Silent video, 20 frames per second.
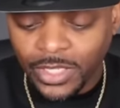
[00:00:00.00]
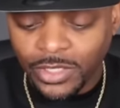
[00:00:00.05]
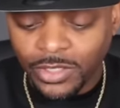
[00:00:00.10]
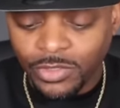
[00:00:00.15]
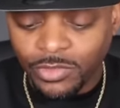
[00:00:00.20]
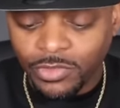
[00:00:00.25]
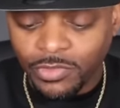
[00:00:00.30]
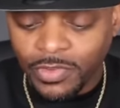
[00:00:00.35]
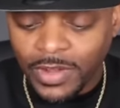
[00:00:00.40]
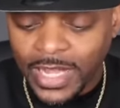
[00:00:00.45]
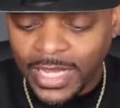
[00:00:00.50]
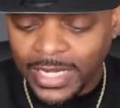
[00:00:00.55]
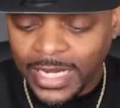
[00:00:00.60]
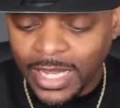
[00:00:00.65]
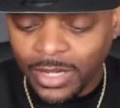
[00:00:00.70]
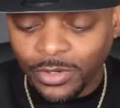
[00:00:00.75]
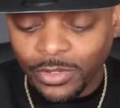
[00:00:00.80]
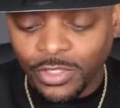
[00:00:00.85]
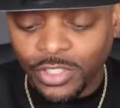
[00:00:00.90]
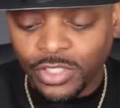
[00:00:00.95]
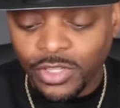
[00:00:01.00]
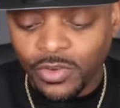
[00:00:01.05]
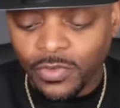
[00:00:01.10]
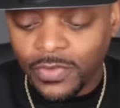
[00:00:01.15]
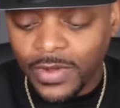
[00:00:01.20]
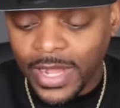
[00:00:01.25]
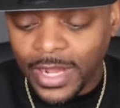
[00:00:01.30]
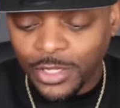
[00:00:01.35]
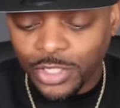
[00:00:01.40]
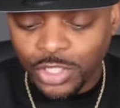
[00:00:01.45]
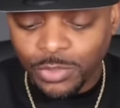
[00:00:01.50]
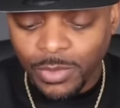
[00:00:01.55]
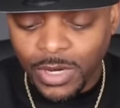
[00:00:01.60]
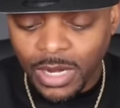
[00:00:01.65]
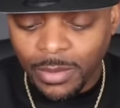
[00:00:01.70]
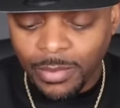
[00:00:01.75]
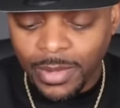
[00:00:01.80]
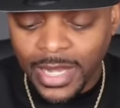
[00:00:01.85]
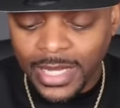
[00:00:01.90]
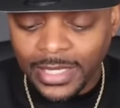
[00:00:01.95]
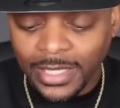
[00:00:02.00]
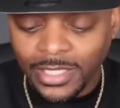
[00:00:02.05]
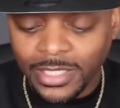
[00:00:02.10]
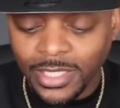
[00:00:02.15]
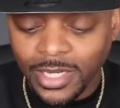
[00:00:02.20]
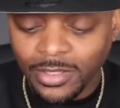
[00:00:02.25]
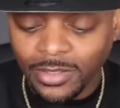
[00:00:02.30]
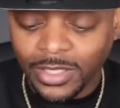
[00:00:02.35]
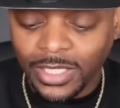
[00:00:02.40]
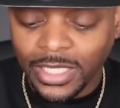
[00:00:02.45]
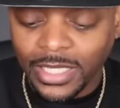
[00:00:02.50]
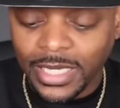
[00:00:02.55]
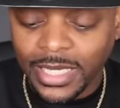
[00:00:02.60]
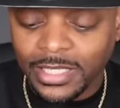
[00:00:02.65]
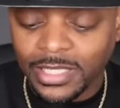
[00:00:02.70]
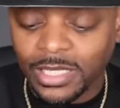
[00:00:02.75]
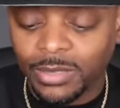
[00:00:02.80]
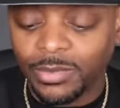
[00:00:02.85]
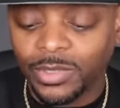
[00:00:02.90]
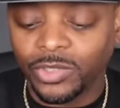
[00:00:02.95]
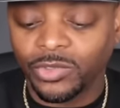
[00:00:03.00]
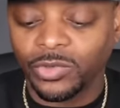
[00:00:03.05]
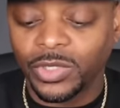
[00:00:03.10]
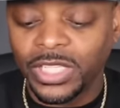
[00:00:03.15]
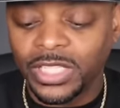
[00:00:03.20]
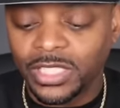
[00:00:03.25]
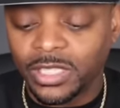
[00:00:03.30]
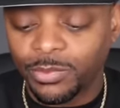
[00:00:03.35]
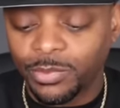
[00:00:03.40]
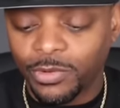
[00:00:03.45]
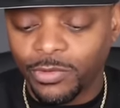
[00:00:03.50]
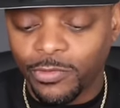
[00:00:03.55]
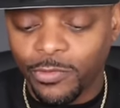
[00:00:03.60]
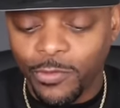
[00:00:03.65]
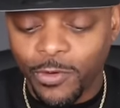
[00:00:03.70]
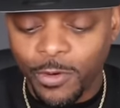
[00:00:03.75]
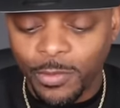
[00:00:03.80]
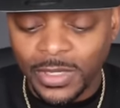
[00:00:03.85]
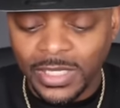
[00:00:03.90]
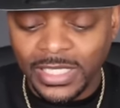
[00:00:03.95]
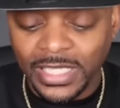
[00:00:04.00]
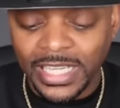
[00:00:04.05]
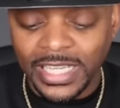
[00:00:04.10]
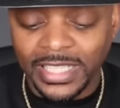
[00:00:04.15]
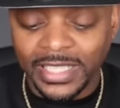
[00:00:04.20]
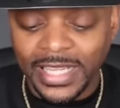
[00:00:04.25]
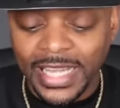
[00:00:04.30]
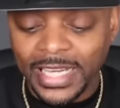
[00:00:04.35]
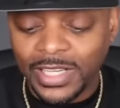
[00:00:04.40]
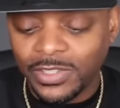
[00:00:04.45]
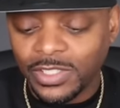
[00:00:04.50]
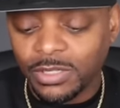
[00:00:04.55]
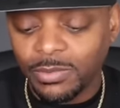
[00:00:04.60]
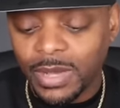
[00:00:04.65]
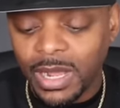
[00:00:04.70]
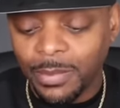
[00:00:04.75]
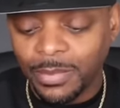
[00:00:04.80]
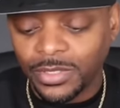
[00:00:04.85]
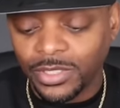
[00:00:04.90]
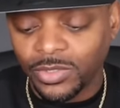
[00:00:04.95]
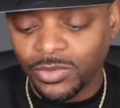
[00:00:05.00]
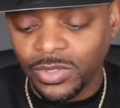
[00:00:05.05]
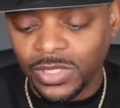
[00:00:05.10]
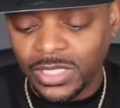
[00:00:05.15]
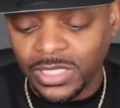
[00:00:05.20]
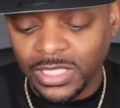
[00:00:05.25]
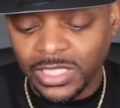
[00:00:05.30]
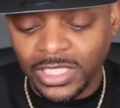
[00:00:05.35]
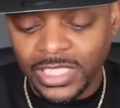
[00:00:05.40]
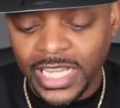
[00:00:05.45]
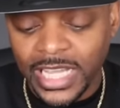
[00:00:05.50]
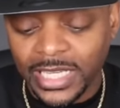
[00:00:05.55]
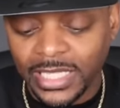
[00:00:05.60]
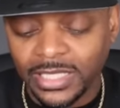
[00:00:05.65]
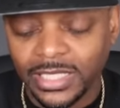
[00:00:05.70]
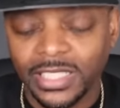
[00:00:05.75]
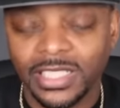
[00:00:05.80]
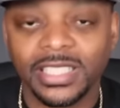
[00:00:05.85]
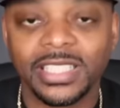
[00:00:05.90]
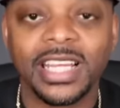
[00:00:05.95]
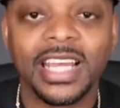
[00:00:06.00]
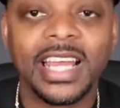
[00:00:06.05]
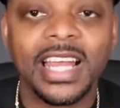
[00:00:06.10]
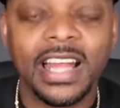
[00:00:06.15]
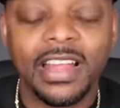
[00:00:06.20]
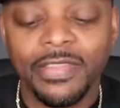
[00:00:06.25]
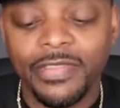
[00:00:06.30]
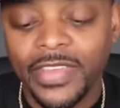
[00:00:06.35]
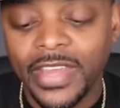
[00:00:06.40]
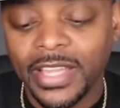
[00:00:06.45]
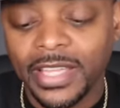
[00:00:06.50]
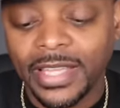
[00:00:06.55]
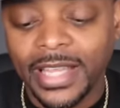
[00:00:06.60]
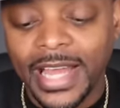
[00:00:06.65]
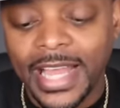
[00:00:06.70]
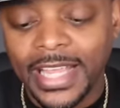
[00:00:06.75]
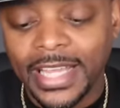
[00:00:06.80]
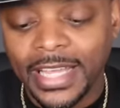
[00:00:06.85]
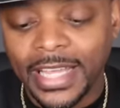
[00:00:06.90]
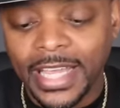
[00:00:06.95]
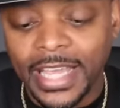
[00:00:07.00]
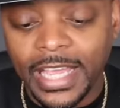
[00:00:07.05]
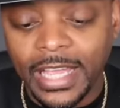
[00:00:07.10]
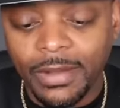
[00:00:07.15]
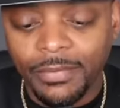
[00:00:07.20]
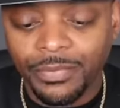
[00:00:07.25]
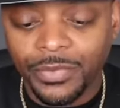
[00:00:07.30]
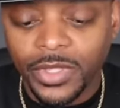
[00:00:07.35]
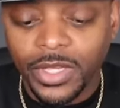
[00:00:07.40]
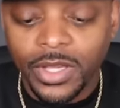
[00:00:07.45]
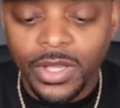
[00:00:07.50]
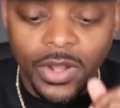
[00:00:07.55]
To find out if SoFi is smart buy, let's start looking at some of the recent performance in light of some opportunities and challenges that lie ahead.